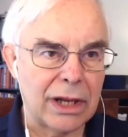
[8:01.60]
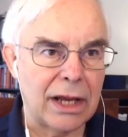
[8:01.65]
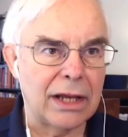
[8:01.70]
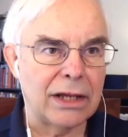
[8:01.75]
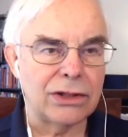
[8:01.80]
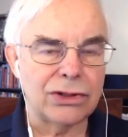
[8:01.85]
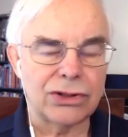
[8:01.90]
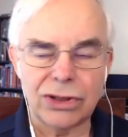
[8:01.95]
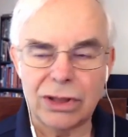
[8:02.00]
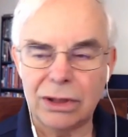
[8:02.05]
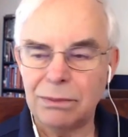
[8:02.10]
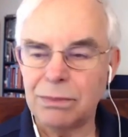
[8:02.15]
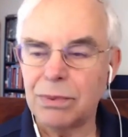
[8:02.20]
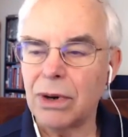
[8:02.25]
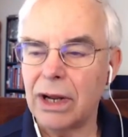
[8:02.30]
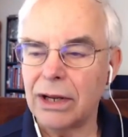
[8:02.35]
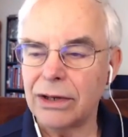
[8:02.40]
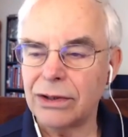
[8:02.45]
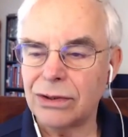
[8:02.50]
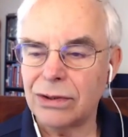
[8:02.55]
she
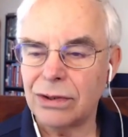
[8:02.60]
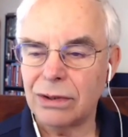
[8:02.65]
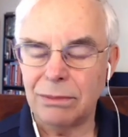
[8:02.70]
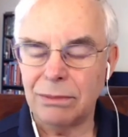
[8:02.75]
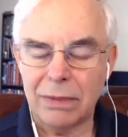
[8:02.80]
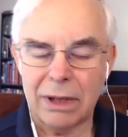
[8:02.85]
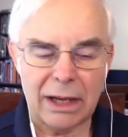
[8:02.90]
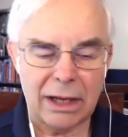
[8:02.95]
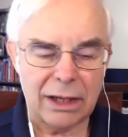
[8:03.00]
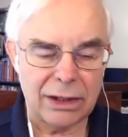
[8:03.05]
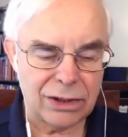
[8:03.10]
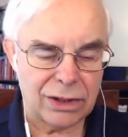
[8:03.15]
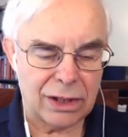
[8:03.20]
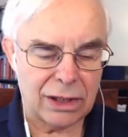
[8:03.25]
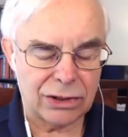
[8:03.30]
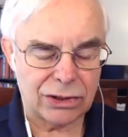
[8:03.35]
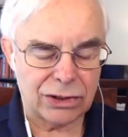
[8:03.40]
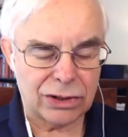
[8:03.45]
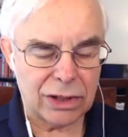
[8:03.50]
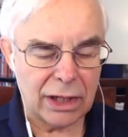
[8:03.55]
brought to my
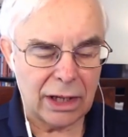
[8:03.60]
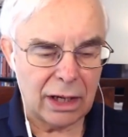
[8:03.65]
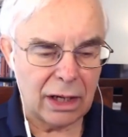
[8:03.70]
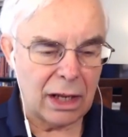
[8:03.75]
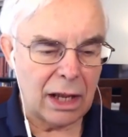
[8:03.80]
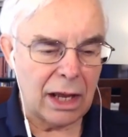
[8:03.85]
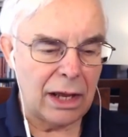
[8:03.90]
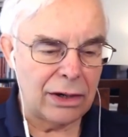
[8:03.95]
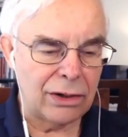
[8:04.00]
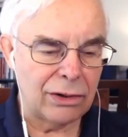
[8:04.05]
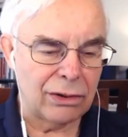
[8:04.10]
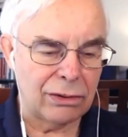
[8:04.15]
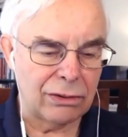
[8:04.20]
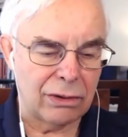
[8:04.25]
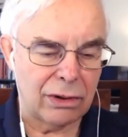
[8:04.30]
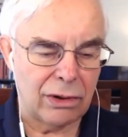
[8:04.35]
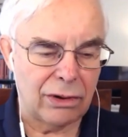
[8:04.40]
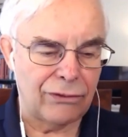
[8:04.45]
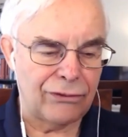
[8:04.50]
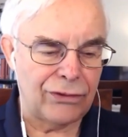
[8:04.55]
attention, I, I don't
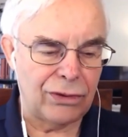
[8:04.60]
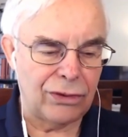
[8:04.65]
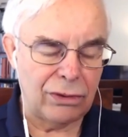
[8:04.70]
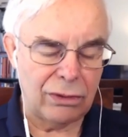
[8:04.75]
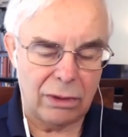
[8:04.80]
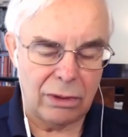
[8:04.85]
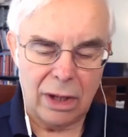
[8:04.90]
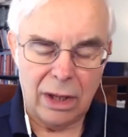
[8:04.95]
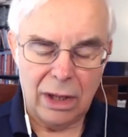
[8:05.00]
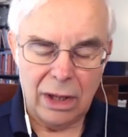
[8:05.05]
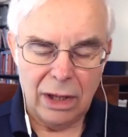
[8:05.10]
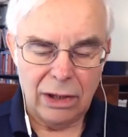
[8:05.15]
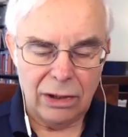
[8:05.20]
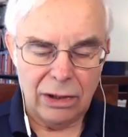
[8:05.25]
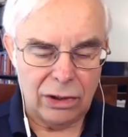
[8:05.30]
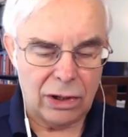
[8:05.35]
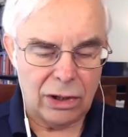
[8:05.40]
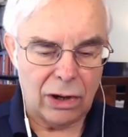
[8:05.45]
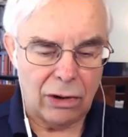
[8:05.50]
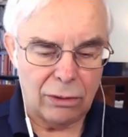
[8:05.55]
know if you...
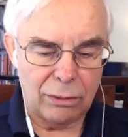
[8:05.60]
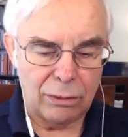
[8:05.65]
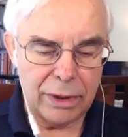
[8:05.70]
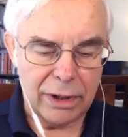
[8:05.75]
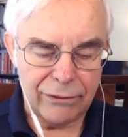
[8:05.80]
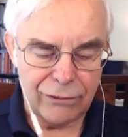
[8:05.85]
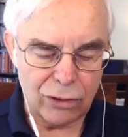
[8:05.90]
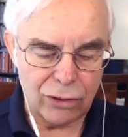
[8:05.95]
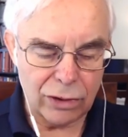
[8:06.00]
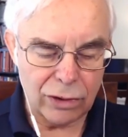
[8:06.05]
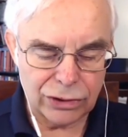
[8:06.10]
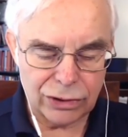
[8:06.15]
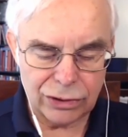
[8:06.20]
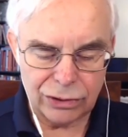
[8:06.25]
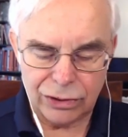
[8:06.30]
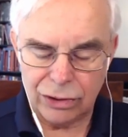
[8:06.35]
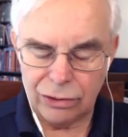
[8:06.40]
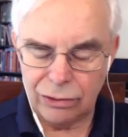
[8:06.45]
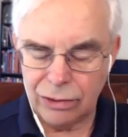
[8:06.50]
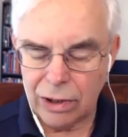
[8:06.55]
No, but of course you
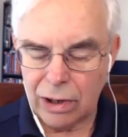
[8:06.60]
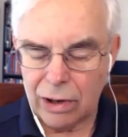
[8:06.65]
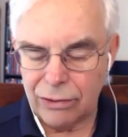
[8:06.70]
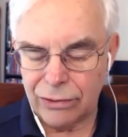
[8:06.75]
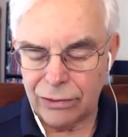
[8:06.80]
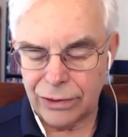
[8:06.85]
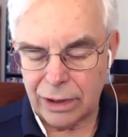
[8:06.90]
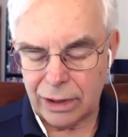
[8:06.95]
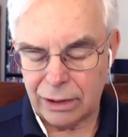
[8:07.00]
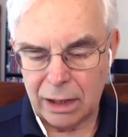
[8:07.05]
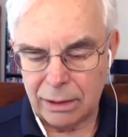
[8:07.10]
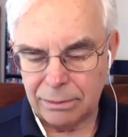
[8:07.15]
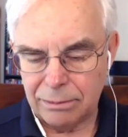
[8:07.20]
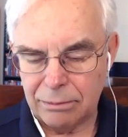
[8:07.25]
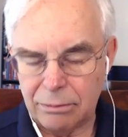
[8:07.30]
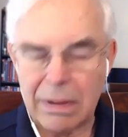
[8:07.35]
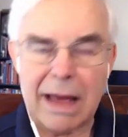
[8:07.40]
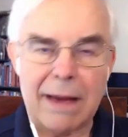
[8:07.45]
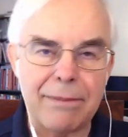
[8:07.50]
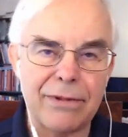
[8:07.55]
do know that
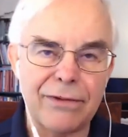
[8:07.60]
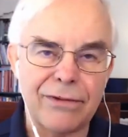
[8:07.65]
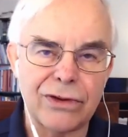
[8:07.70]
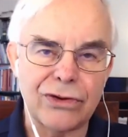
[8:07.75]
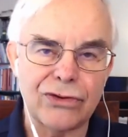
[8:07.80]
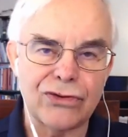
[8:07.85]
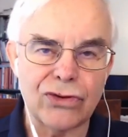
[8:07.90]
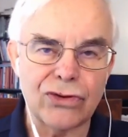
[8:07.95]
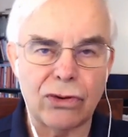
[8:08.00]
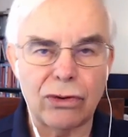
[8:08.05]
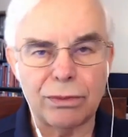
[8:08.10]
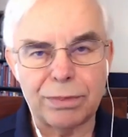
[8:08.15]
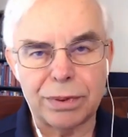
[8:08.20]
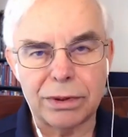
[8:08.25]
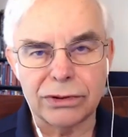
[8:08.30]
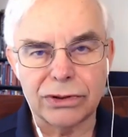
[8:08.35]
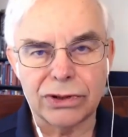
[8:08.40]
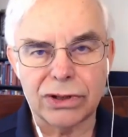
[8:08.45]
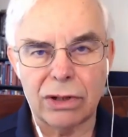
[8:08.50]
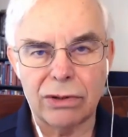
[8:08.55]
Map of the Soul
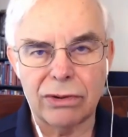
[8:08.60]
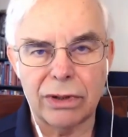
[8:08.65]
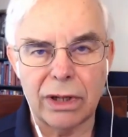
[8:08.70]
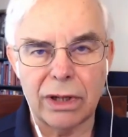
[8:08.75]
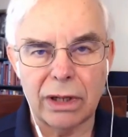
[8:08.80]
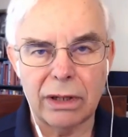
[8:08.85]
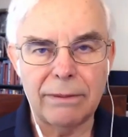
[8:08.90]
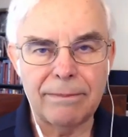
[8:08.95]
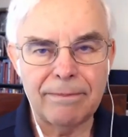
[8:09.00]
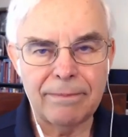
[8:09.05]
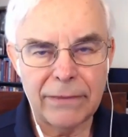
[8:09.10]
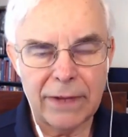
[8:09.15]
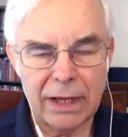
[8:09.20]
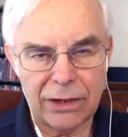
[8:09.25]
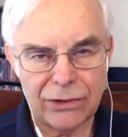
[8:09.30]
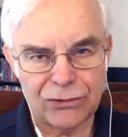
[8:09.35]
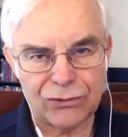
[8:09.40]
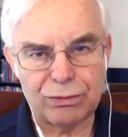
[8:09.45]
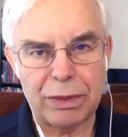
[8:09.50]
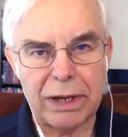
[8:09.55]
persona
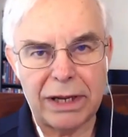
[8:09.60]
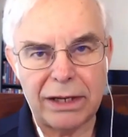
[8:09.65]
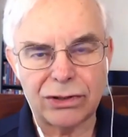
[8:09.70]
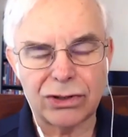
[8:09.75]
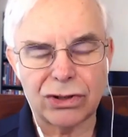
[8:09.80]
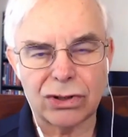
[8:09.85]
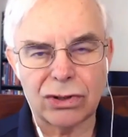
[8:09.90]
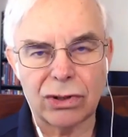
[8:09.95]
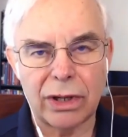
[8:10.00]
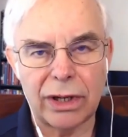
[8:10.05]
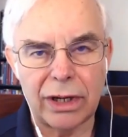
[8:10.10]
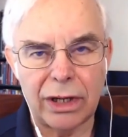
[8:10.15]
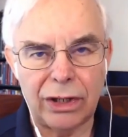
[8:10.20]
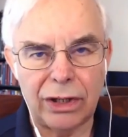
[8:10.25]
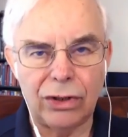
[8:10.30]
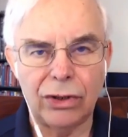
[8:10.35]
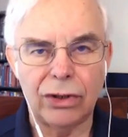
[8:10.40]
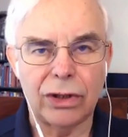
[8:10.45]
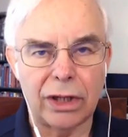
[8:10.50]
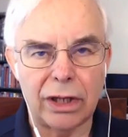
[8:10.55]
is yes. based on a
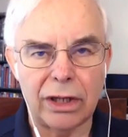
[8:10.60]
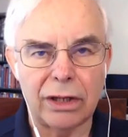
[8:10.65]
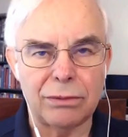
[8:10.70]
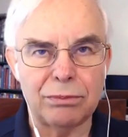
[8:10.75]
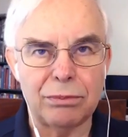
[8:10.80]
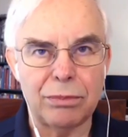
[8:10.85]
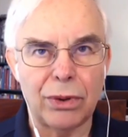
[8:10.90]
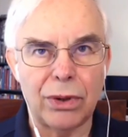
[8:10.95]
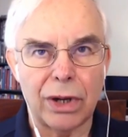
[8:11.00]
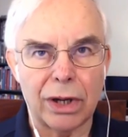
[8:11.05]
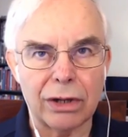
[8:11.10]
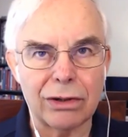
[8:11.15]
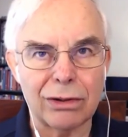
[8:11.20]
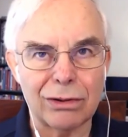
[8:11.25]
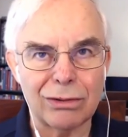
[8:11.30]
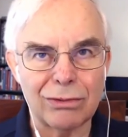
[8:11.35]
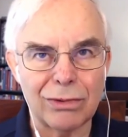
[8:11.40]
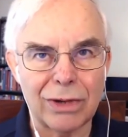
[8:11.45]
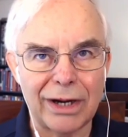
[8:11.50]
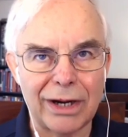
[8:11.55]
Jungian book,
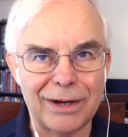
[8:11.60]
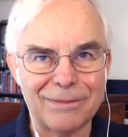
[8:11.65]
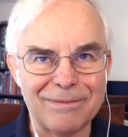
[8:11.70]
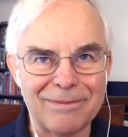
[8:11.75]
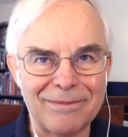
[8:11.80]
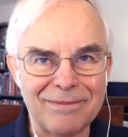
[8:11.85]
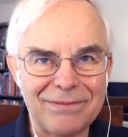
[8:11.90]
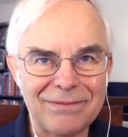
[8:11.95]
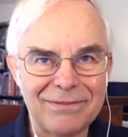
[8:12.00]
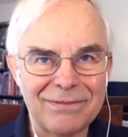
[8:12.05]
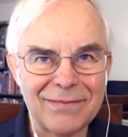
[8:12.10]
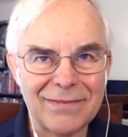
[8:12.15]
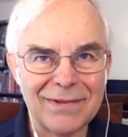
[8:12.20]
right? Yeah,